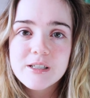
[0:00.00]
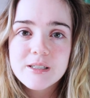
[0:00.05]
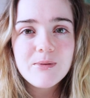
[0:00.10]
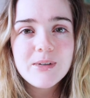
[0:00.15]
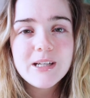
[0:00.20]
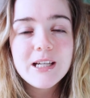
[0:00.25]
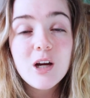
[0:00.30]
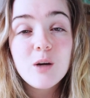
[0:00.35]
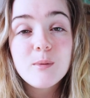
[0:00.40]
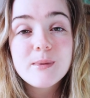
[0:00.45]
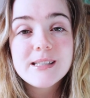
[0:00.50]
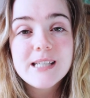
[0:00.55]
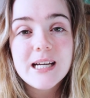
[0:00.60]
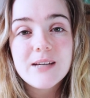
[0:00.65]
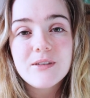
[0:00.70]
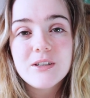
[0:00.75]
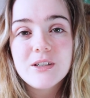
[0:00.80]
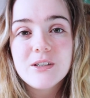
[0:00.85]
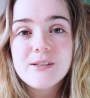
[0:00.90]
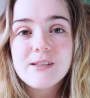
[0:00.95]
I'm really hoping to
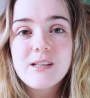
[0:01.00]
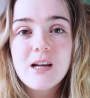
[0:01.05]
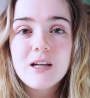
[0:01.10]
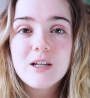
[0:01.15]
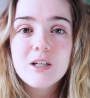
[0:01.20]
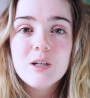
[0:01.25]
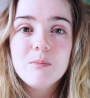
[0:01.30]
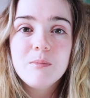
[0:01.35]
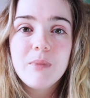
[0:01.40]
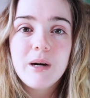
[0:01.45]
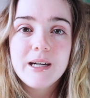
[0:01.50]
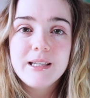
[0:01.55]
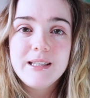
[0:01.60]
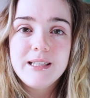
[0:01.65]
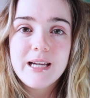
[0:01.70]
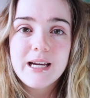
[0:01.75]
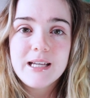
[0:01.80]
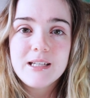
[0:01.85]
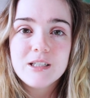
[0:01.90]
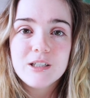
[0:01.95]
have the new site up by
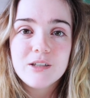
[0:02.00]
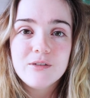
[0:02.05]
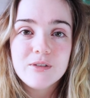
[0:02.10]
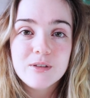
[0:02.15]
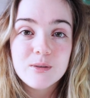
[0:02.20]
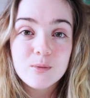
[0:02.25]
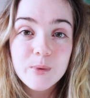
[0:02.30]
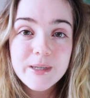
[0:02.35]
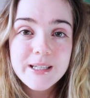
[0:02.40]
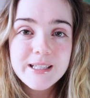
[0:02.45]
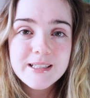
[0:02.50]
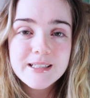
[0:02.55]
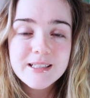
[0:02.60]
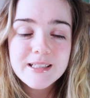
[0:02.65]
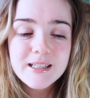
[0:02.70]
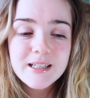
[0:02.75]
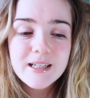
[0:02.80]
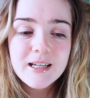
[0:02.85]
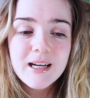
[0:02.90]
the end of the week.